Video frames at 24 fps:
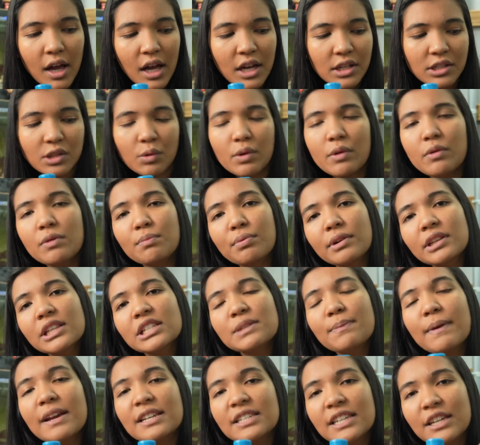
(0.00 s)
So we would bring the
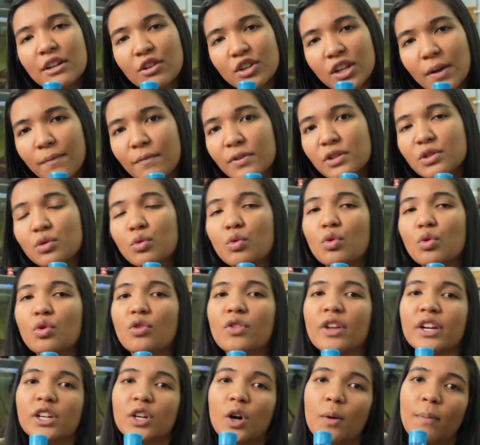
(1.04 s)
space heaters up for school and
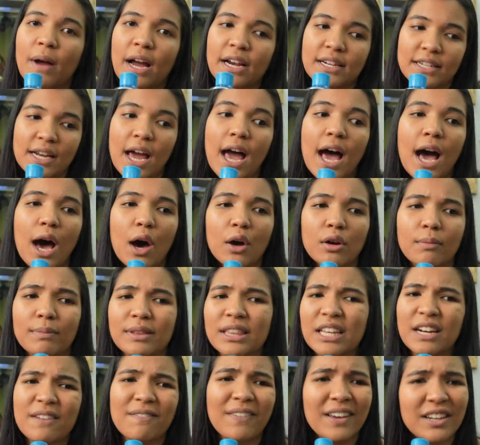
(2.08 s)
then go back down, but
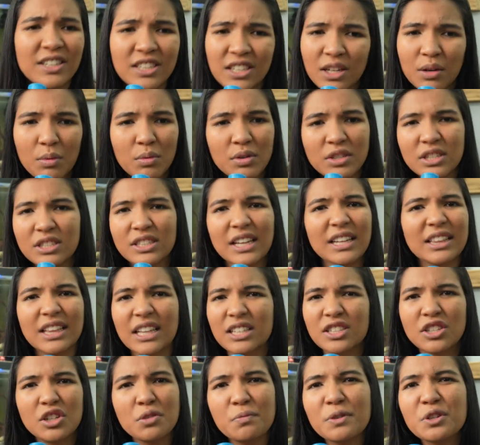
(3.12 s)
then eventually we're just like,
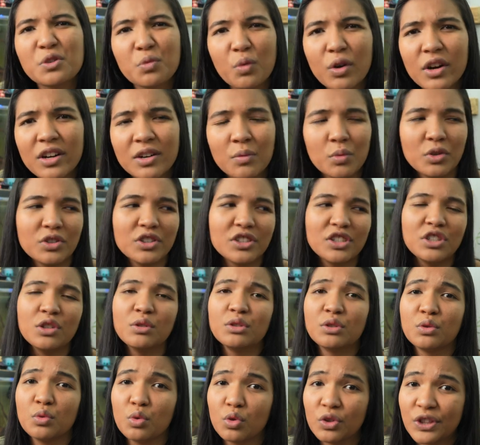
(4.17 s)
that's too much work, we'll just do
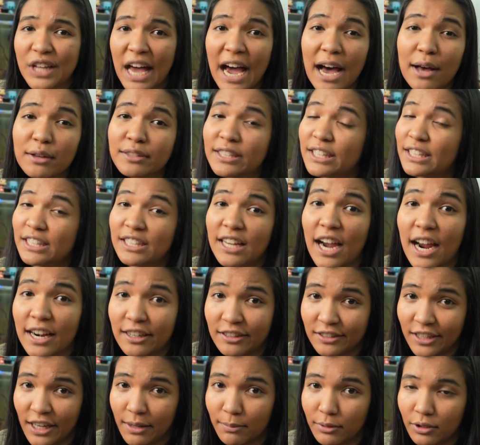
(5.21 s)
school in the house at the
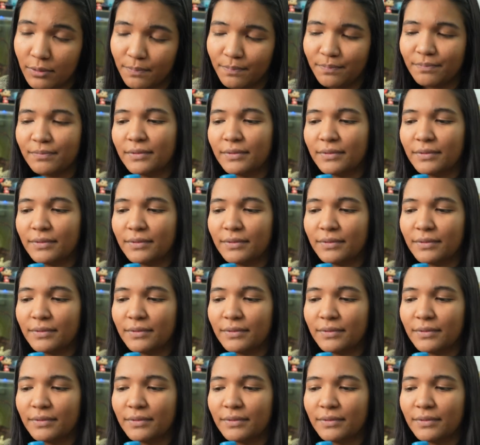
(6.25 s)
dining table.